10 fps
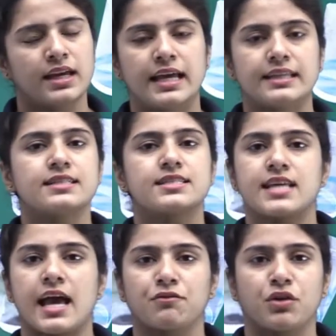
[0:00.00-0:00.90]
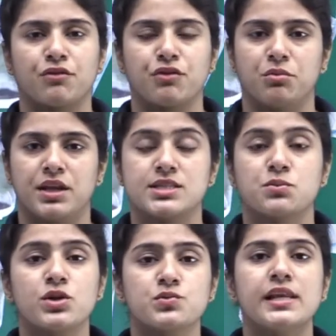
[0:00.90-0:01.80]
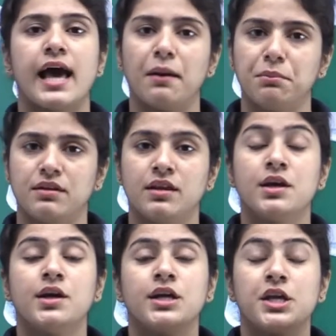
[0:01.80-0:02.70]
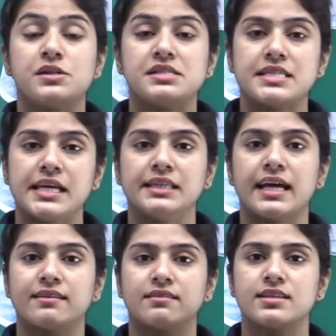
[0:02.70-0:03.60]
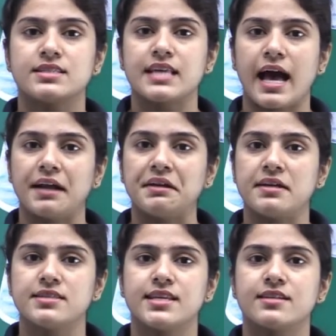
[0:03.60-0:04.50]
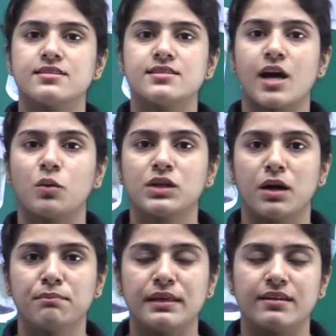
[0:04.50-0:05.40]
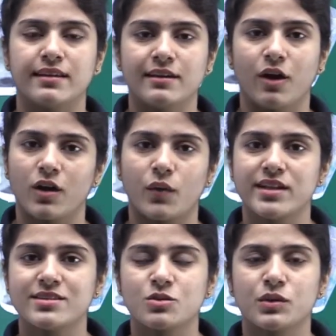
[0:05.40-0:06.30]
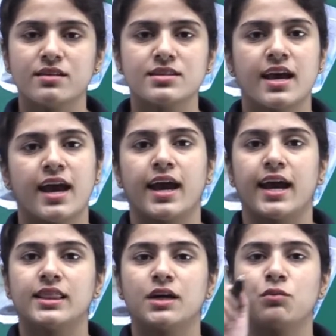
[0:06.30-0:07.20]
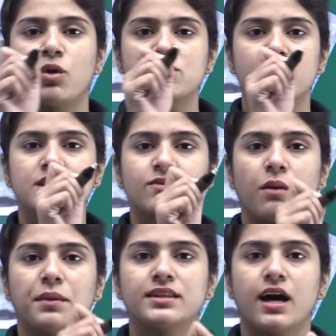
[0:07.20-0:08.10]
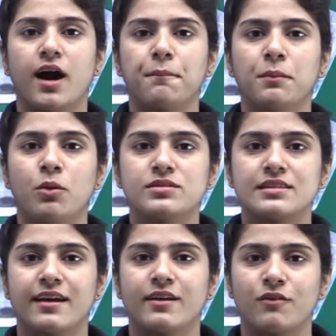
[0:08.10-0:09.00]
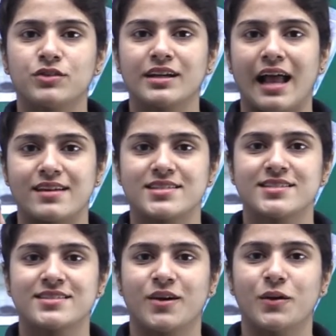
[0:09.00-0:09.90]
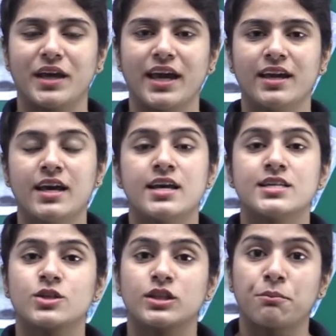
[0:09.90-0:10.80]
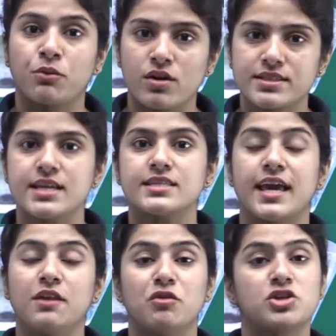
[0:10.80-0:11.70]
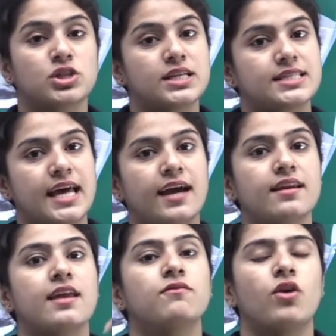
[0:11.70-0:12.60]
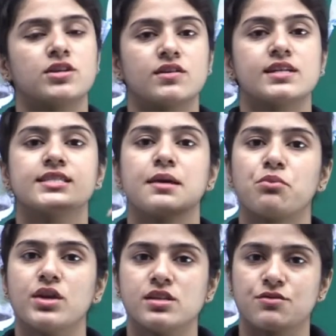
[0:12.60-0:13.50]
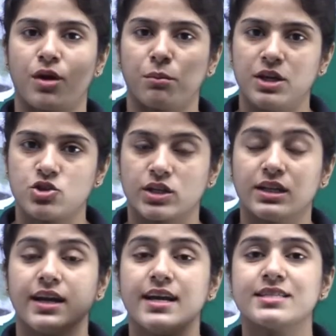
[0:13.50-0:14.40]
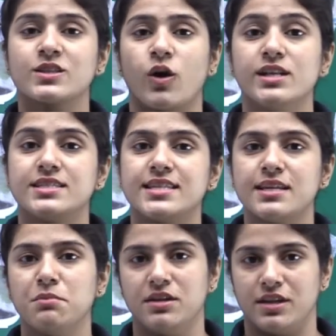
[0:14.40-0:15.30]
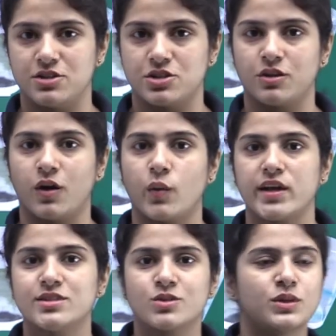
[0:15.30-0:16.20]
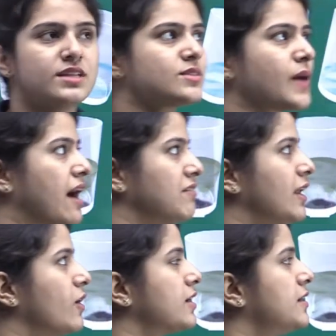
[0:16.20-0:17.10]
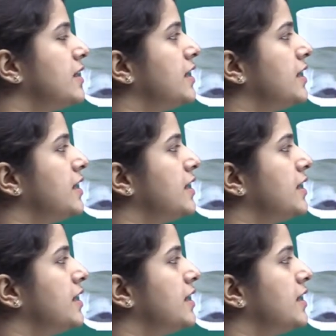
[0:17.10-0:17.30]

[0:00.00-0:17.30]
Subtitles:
Let it stand for a few minutes. What will happen? You'll see that the sand has settled down completely. Alright students, and the water is forming the uppermost layer of the glass. Okay, so the process in which the sand and water are separated from each other is called sedimentation. Alright students, so have a look.